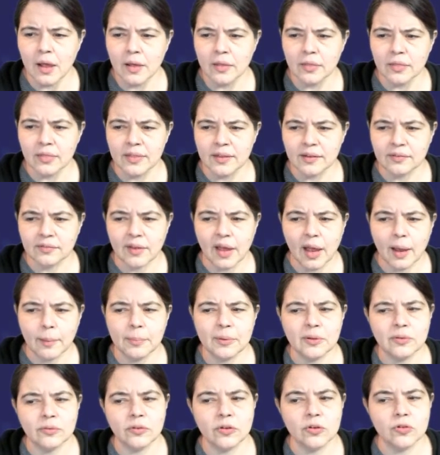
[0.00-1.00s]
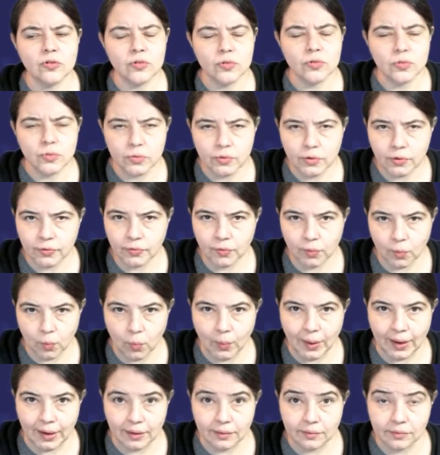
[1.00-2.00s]
This happens in two different
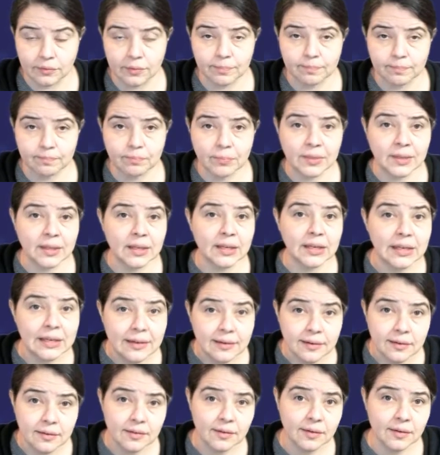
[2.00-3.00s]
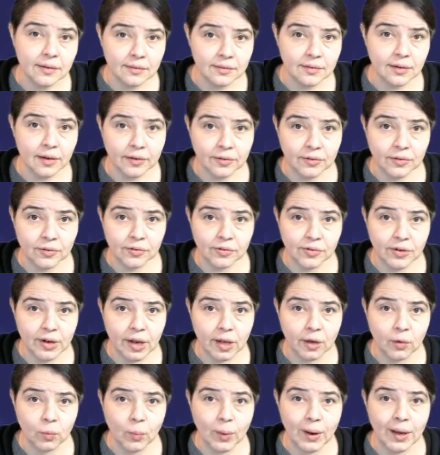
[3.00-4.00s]
ways. The easiest to
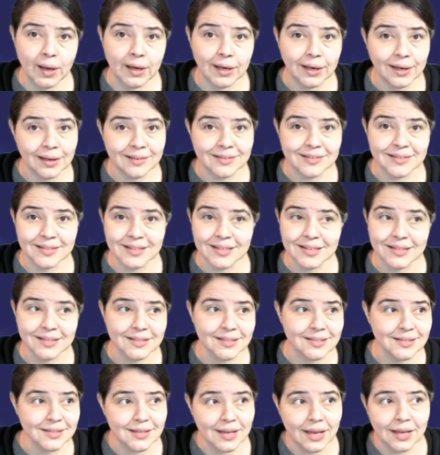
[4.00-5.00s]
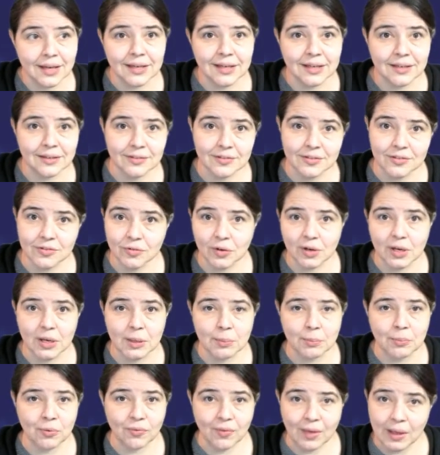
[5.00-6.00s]
understand way is this steady
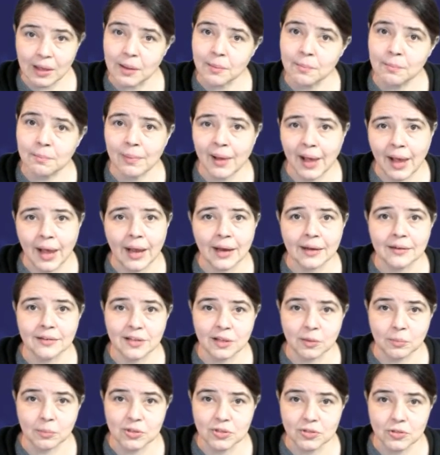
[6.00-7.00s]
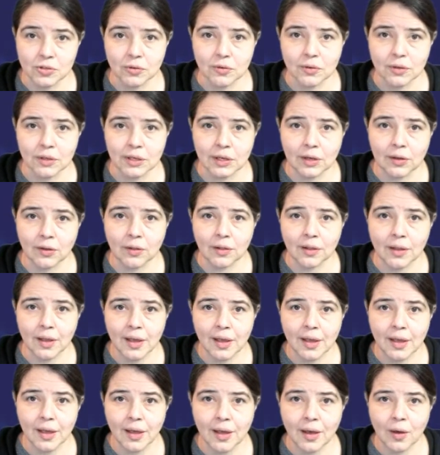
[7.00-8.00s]
stream of impacting material.
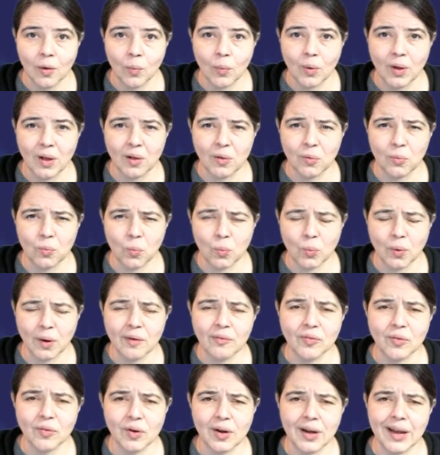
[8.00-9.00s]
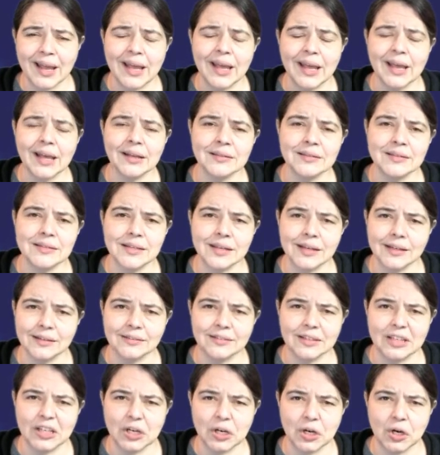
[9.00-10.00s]
Well, wherever it hits, it
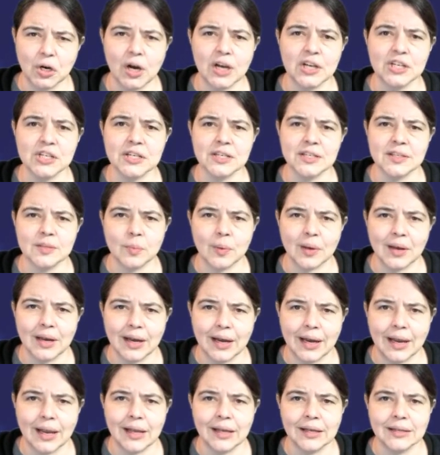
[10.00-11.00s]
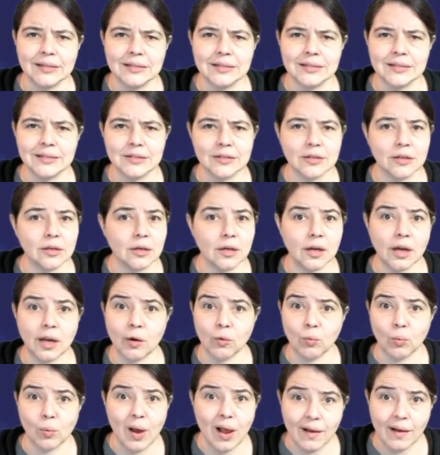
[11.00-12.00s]
crushes when it hits,
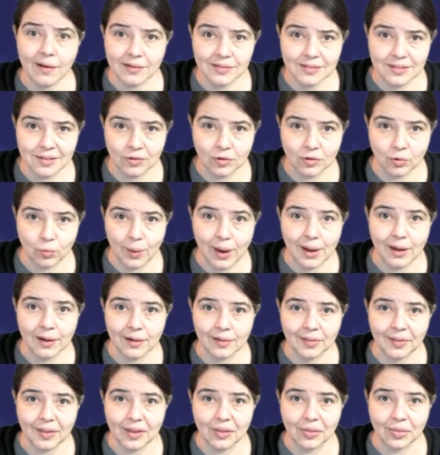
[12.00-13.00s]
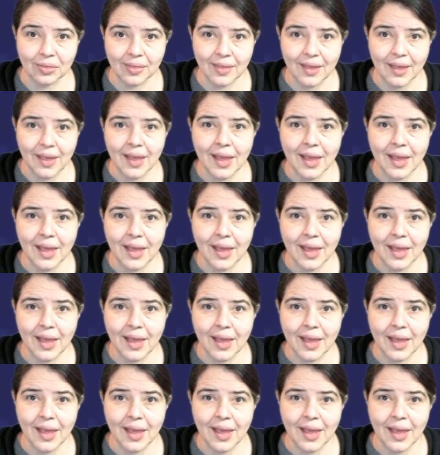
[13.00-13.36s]
turning rocks into regolith,